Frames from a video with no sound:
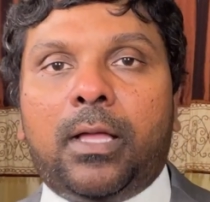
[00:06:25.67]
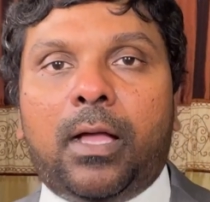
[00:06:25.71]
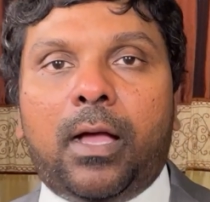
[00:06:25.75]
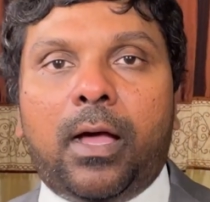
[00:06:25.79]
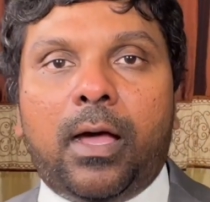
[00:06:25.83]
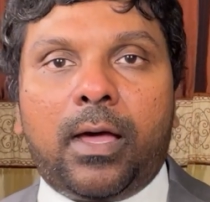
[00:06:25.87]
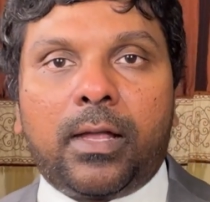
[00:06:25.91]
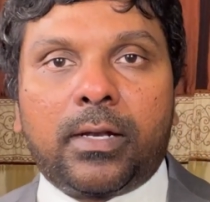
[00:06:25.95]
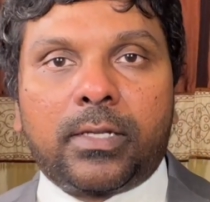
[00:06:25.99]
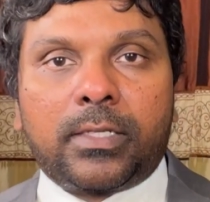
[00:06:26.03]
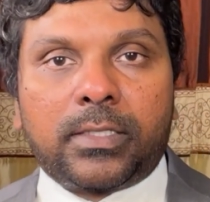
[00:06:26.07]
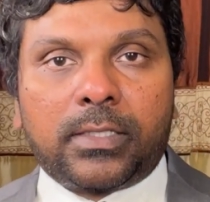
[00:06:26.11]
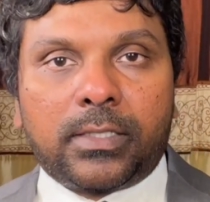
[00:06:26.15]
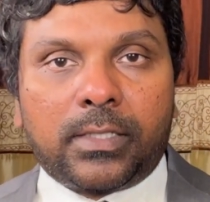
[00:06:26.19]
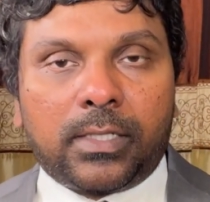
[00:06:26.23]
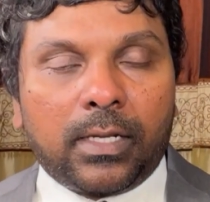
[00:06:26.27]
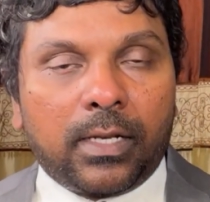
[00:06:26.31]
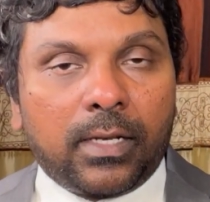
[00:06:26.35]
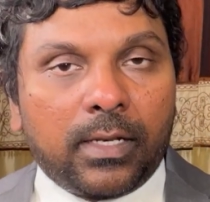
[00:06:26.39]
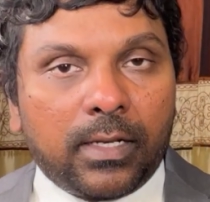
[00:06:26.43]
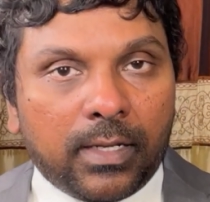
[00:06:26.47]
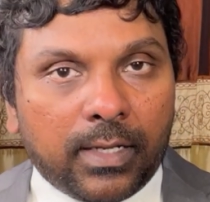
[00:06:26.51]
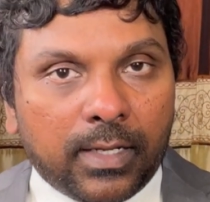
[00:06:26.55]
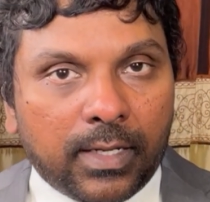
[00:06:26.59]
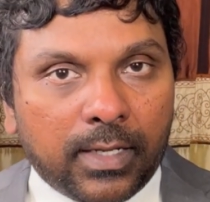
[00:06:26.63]
are
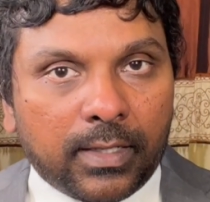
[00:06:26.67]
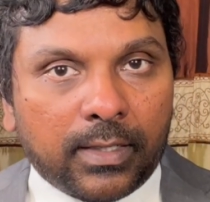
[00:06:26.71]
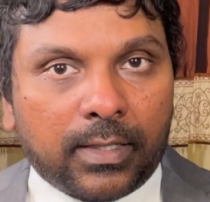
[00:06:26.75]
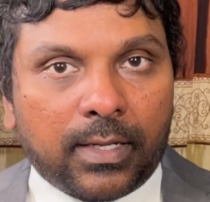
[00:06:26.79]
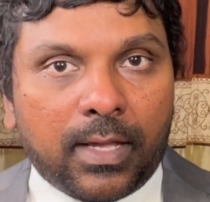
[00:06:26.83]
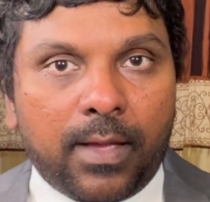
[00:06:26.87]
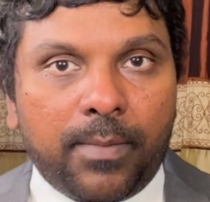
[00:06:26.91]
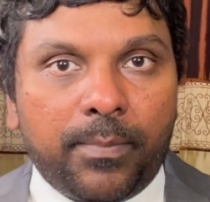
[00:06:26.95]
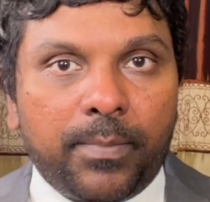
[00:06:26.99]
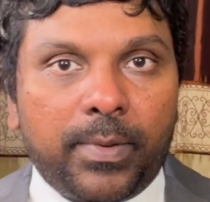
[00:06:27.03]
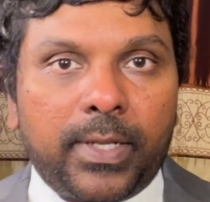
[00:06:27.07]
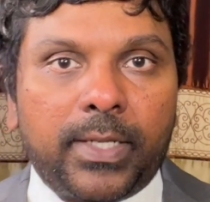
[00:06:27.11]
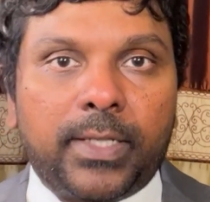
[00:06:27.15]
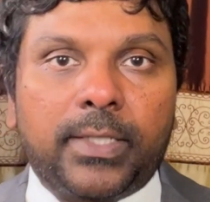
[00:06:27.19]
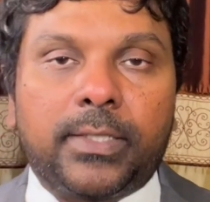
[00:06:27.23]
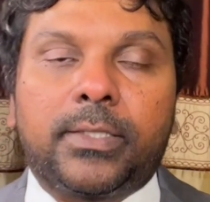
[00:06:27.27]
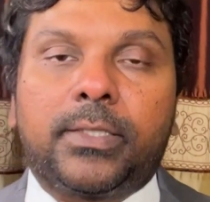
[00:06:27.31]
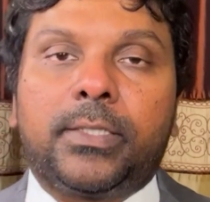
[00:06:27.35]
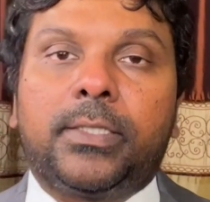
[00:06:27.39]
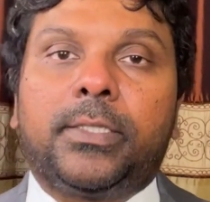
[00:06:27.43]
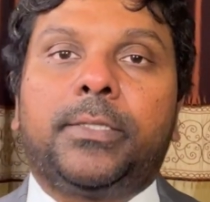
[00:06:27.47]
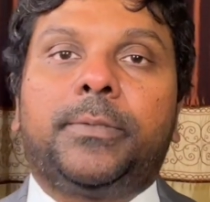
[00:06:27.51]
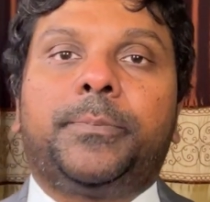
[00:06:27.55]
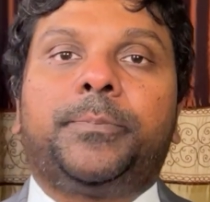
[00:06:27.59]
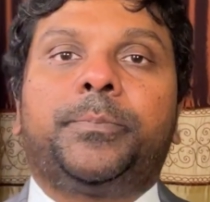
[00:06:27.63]
still
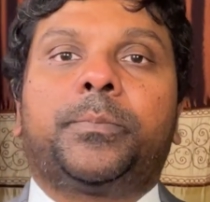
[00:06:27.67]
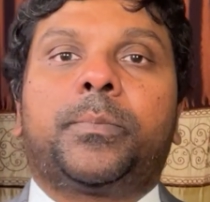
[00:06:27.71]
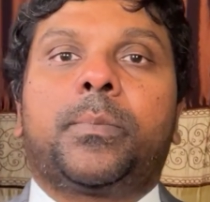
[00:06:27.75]
incomplete.